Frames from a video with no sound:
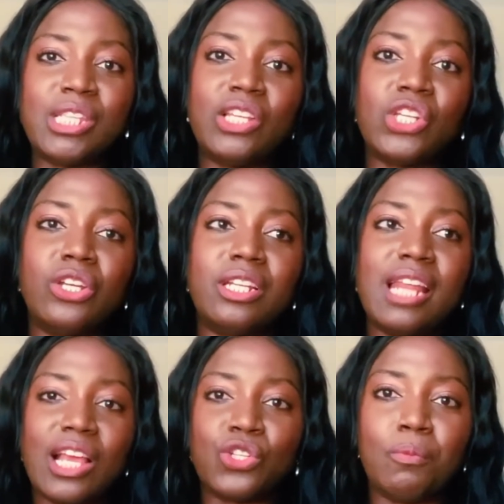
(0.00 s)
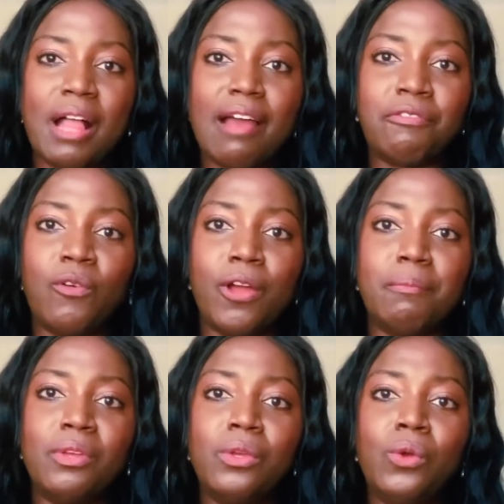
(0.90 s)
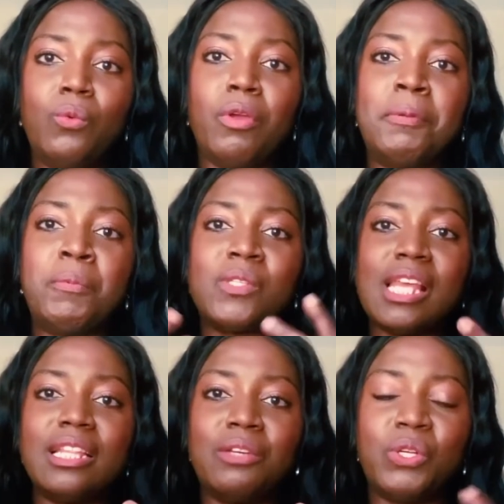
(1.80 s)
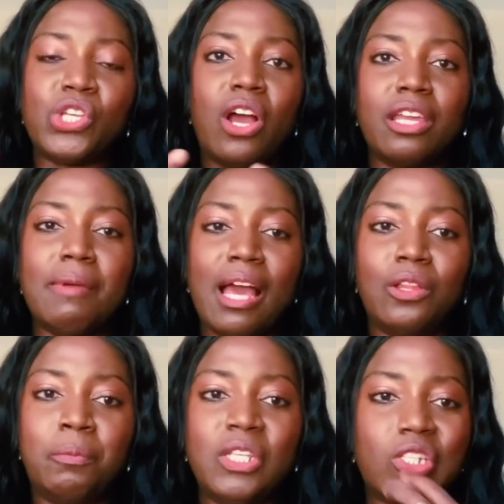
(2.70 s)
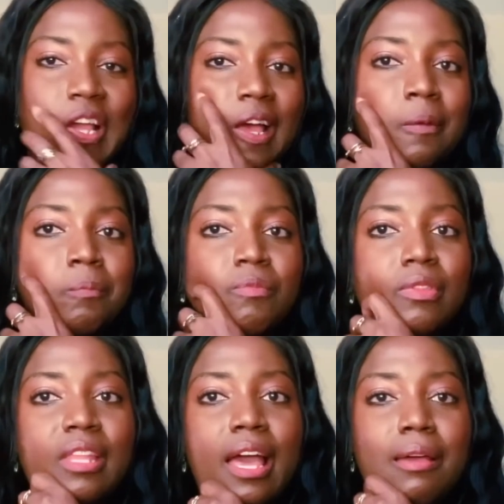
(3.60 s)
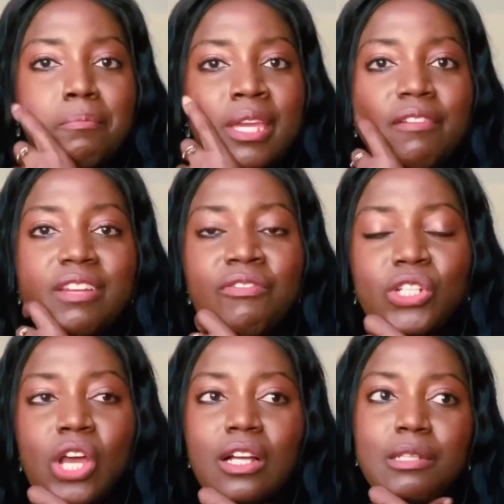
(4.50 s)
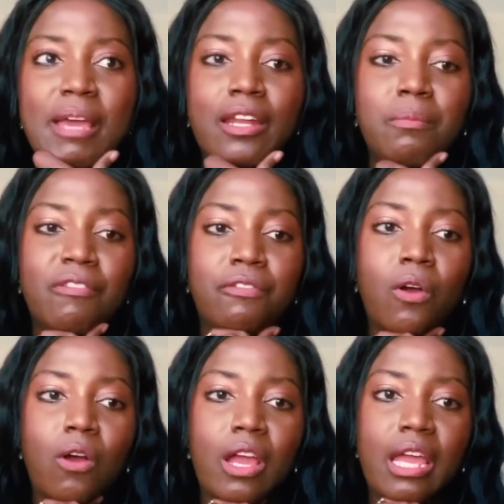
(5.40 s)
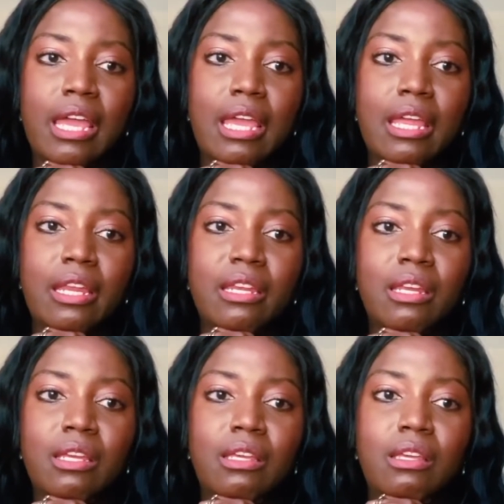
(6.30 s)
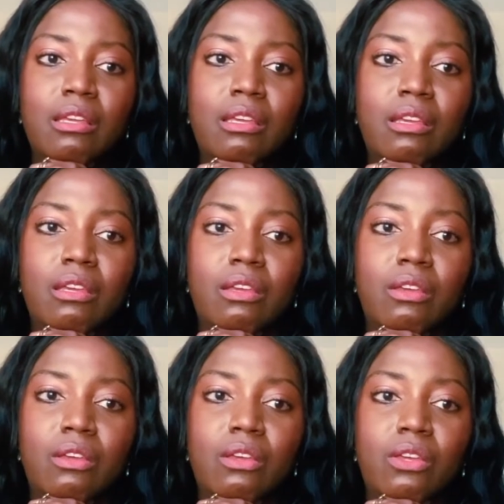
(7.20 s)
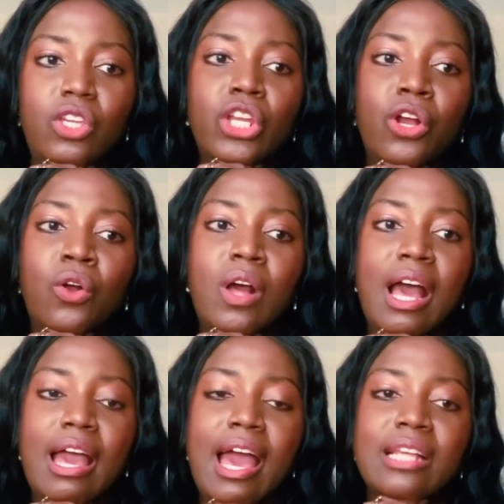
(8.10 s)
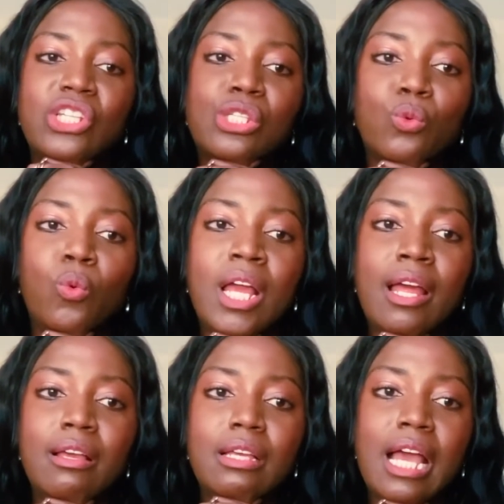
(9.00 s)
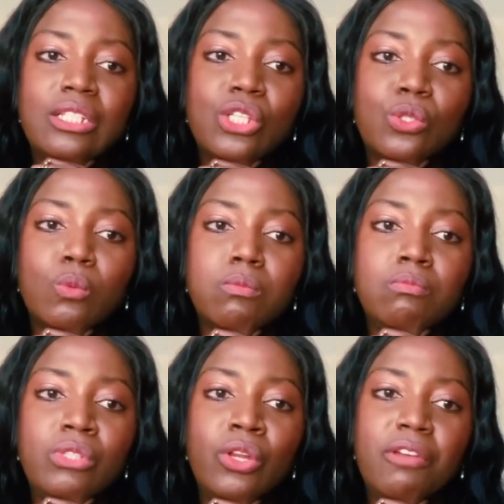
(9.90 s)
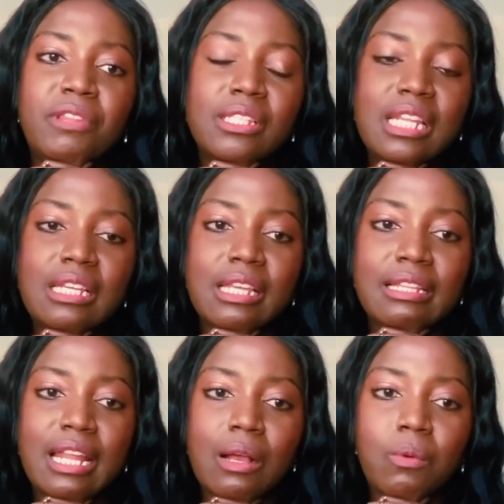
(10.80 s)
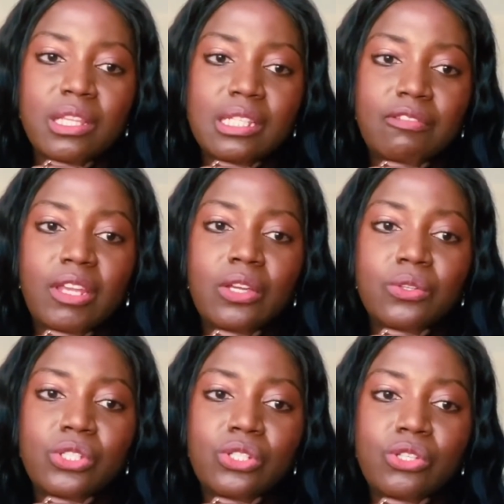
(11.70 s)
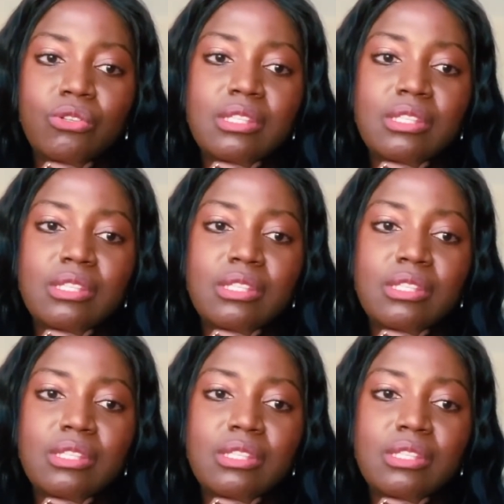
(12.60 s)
on a national platform where people suddenly were talking about alopecia that may have never talked about it before. And, you know, I just, you know, if there's anything that I want this video to do, is